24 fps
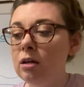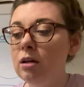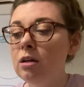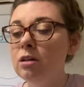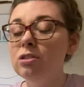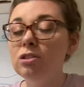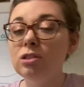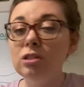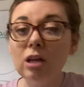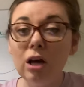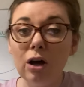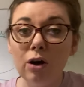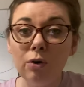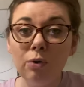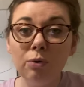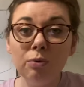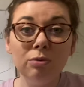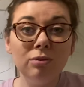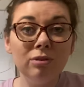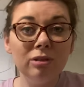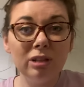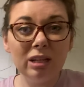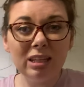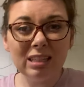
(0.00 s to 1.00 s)
So
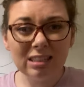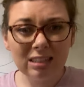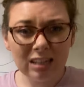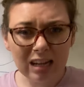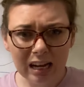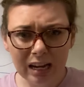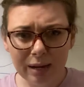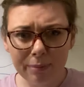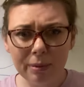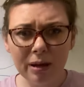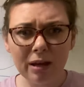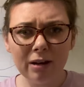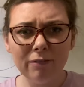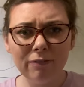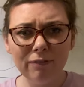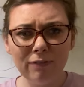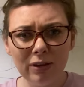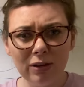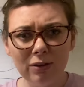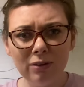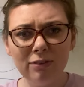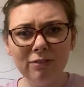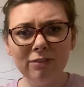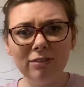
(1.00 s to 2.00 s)
let's talk about a
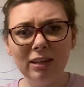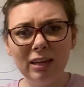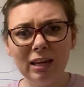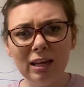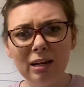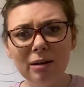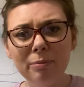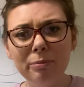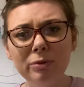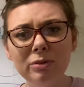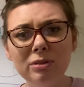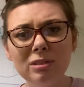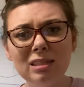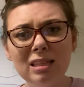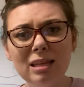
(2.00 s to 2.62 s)
few of the animals